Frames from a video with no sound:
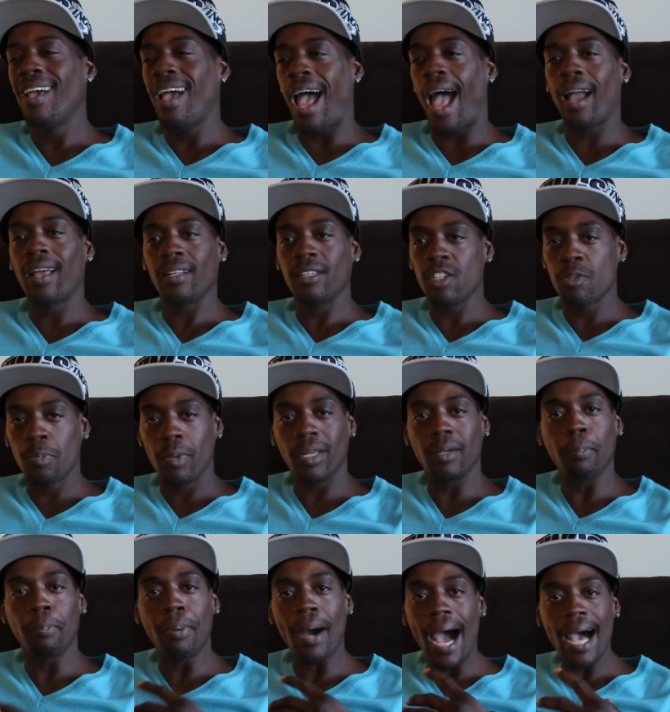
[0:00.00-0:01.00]
I can
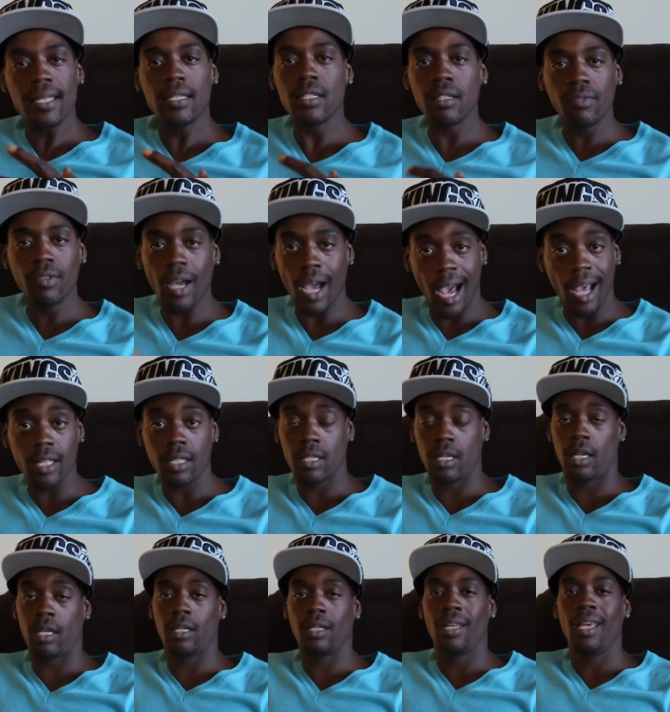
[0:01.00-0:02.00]
spit positive
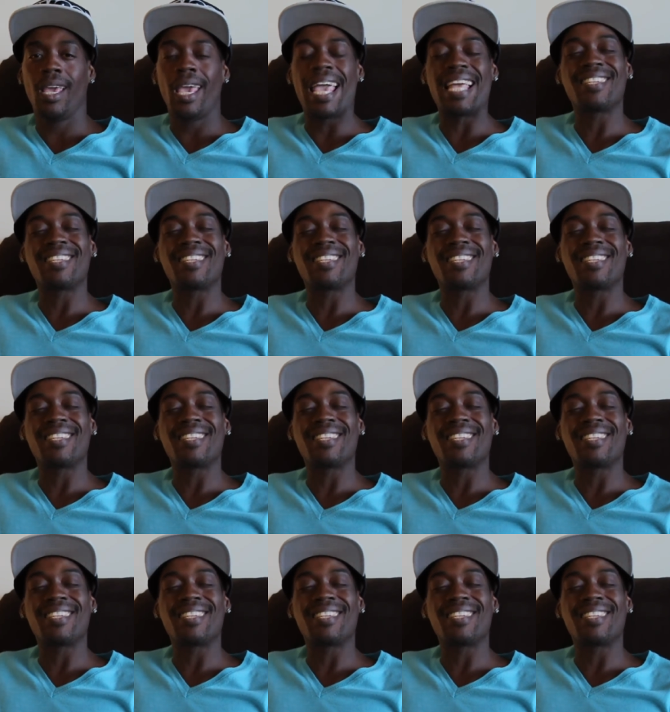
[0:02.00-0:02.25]
content